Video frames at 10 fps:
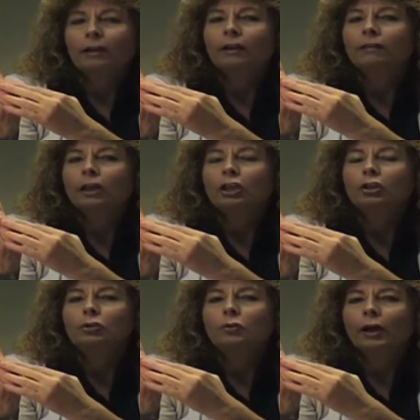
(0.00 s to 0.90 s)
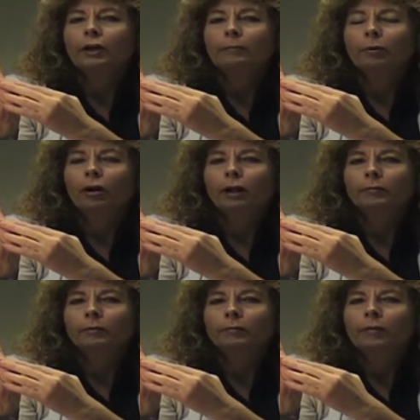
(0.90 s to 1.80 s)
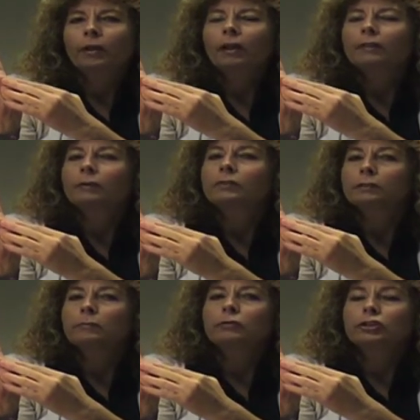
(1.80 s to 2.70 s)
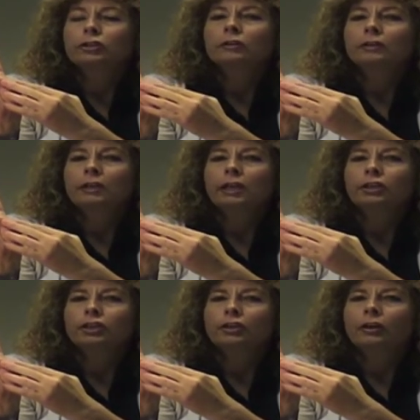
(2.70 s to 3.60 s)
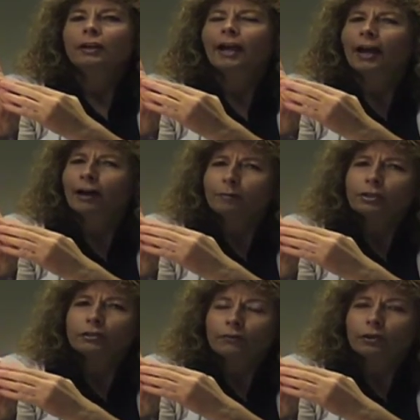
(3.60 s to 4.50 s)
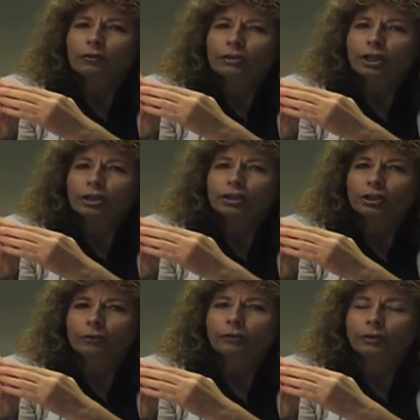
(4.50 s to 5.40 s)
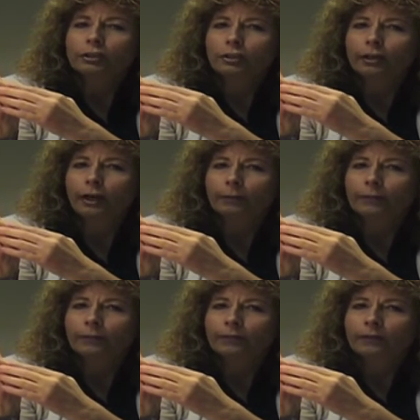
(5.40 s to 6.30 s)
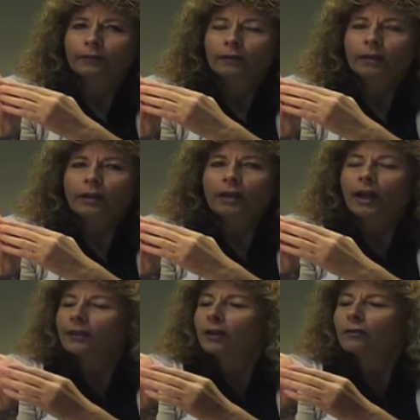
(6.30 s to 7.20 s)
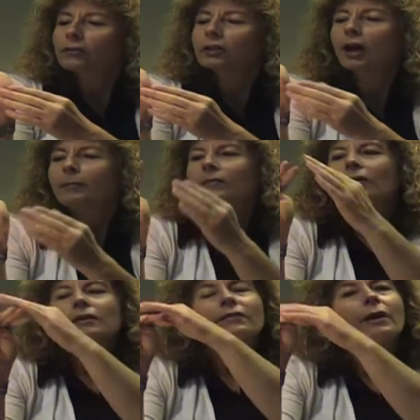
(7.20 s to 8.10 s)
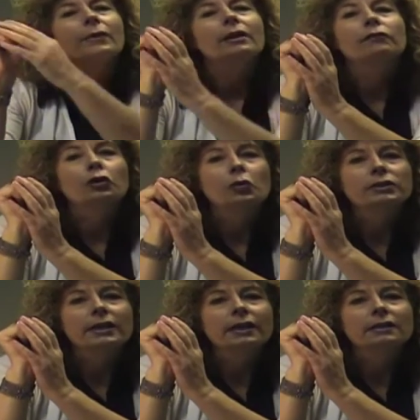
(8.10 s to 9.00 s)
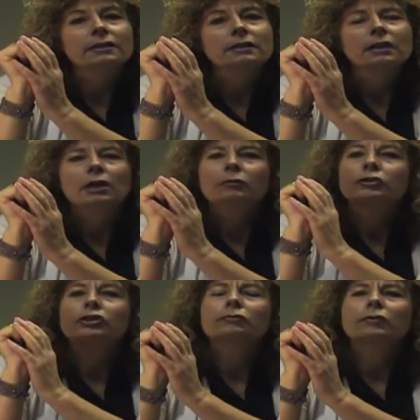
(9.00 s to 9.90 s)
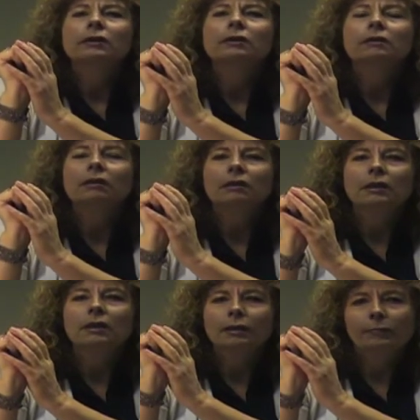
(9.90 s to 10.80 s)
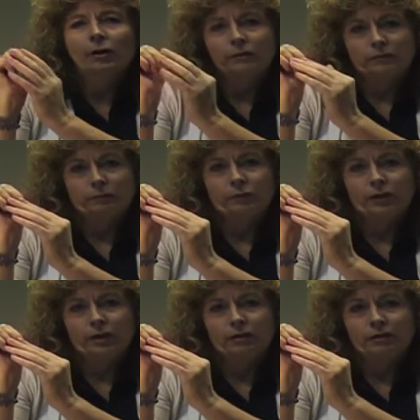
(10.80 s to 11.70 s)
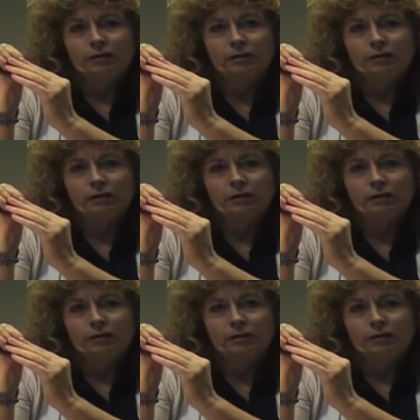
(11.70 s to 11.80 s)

that you had a problem that was emotional in nature and how much of your attention it really took up. And then over top of all of that, we have the cortex, which is really the thinking part of the brain.